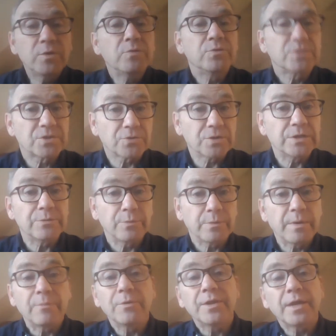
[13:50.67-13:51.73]
we will certainly
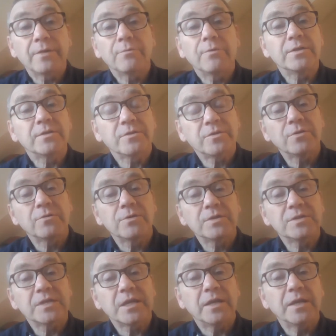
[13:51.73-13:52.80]
remember that, right? That there
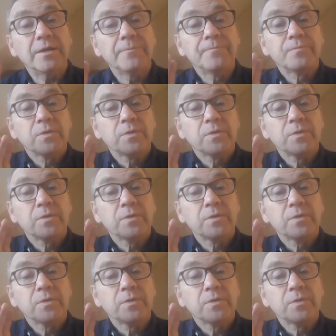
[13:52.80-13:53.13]
is a